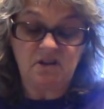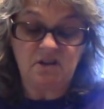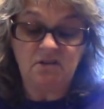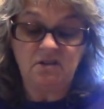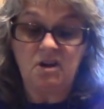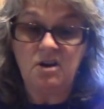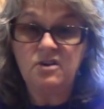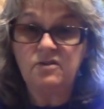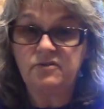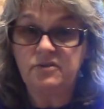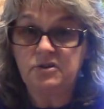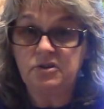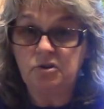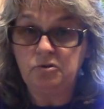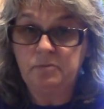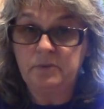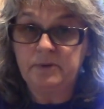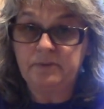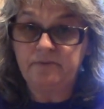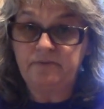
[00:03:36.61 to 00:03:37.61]
a lot of
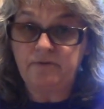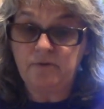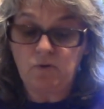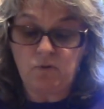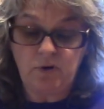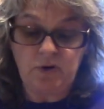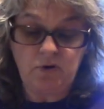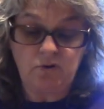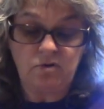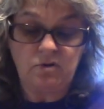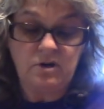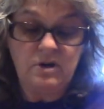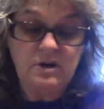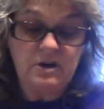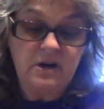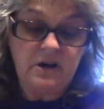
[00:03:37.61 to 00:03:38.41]
aluminum foil,